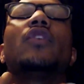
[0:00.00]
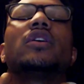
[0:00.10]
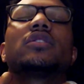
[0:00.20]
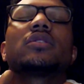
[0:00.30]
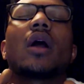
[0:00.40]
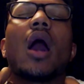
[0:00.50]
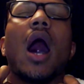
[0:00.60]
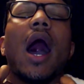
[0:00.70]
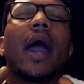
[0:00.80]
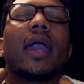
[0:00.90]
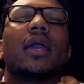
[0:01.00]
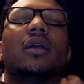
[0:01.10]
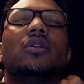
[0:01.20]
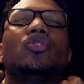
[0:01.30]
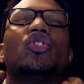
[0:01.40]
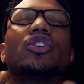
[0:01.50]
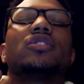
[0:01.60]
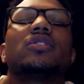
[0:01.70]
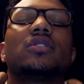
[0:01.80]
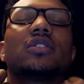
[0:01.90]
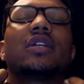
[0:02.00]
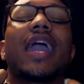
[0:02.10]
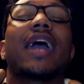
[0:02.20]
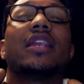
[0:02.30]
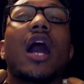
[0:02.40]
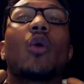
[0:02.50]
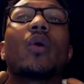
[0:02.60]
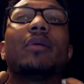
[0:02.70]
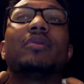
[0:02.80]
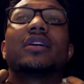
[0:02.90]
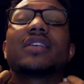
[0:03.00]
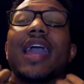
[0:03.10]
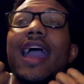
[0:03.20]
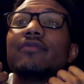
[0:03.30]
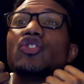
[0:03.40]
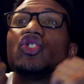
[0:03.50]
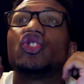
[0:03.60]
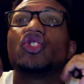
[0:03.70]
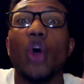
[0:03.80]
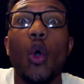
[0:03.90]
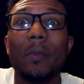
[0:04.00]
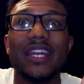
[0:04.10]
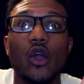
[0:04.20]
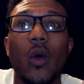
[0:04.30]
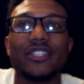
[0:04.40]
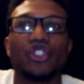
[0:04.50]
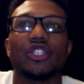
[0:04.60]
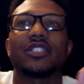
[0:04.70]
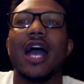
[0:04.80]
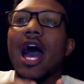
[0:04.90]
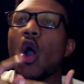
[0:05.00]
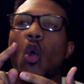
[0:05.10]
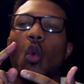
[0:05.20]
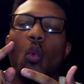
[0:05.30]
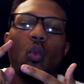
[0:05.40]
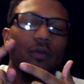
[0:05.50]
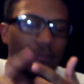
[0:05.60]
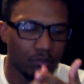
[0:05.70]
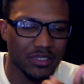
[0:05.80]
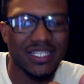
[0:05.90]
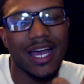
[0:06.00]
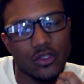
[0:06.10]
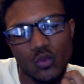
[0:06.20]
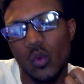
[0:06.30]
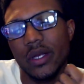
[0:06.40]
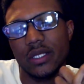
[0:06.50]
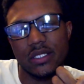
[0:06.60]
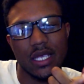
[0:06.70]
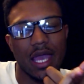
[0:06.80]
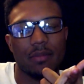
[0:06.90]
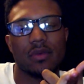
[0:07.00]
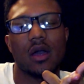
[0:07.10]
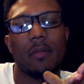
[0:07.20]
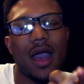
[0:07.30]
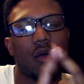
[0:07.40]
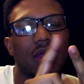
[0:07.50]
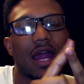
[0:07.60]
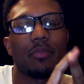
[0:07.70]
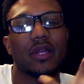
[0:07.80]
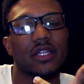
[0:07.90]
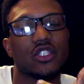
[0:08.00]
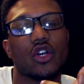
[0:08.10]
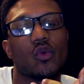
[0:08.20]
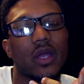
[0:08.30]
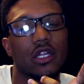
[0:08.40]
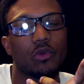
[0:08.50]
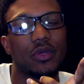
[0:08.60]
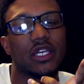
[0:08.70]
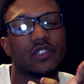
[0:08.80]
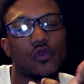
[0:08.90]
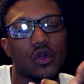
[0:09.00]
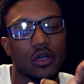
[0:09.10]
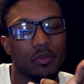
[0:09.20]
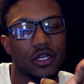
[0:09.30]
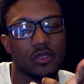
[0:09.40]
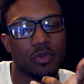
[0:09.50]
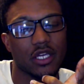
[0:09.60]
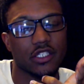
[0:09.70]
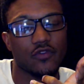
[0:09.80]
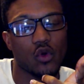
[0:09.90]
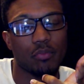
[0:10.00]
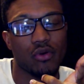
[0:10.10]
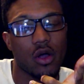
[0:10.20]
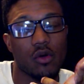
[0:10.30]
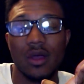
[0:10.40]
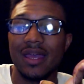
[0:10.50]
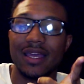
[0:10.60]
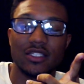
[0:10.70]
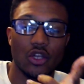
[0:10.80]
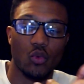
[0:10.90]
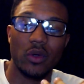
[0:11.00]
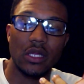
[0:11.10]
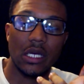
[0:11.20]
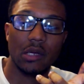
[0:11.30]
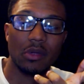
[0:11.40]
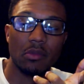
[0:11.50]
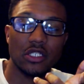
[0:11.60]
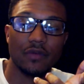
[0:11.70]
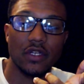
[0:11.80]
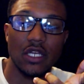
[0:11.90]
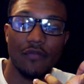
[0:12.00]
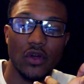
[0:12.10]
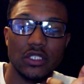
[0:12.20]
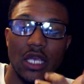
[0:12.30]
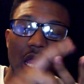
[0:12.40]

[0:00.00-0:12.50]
Us. I just cannot wait because I have so many questions. Besides, when does the game come out? Can I play this on a regular PS4 compared to PS4 Pro? Is there really going to be much of a difference?